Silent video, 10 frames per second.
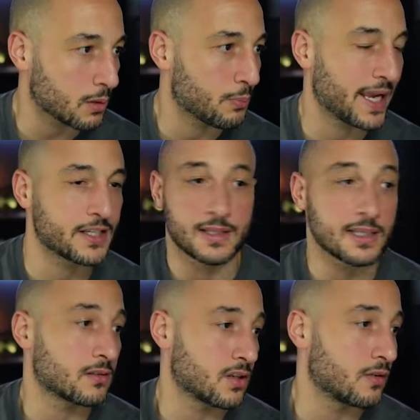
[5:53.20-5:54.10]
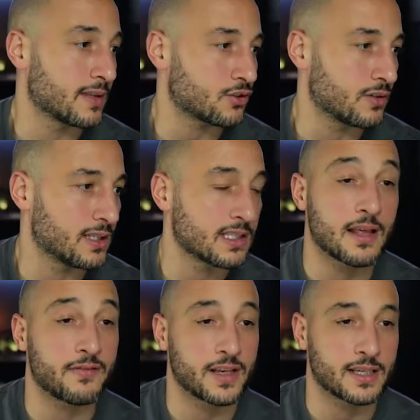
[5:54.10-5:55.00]
page, this is
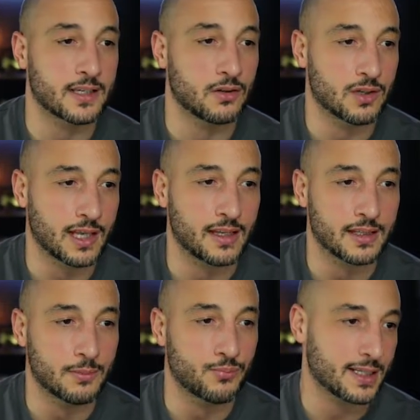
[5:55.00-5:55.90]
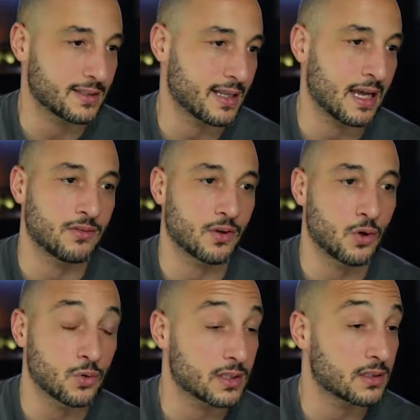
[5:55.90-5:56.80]
their VSL, okay, and it breaks down the
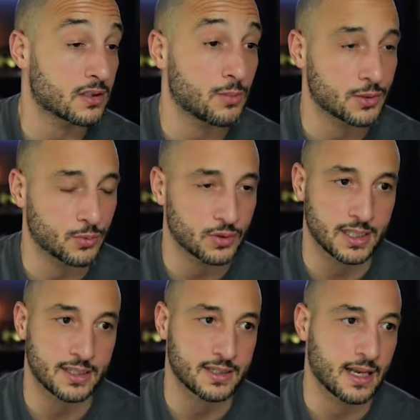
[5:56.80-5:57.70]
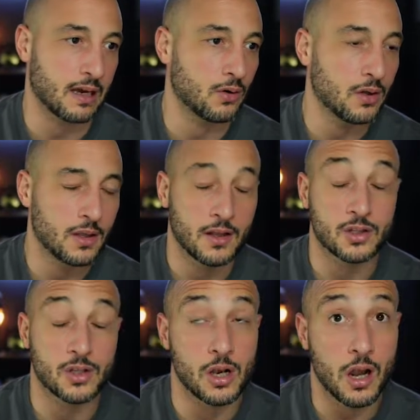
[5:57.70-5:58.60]
course in so much more detail.
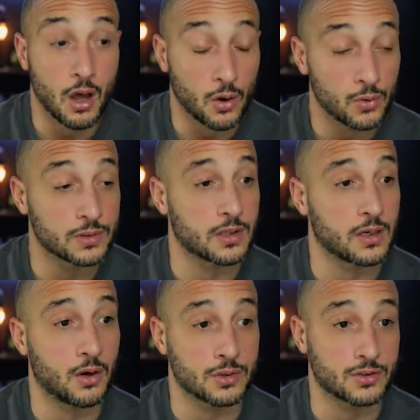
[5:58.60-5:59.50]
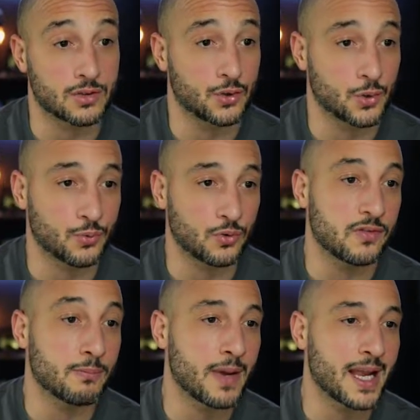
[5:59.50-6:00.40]
Loads and loads of social
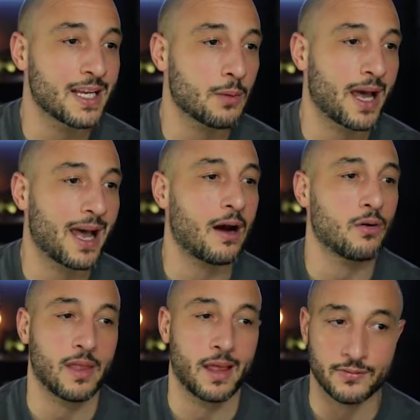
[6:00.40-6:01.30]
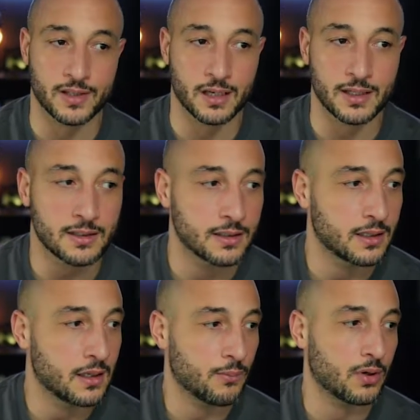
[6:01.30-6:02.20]
proof, mainly about how they've done it,
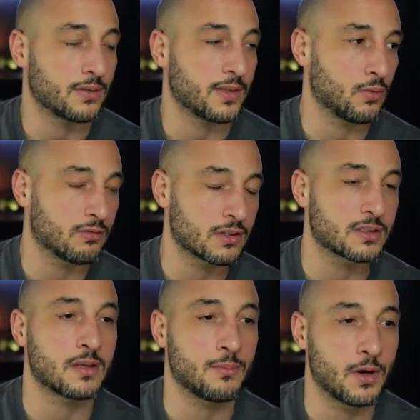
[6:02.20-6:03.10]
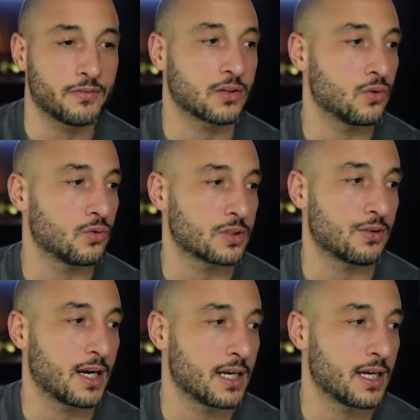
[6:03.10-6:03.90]
but there is some other course creators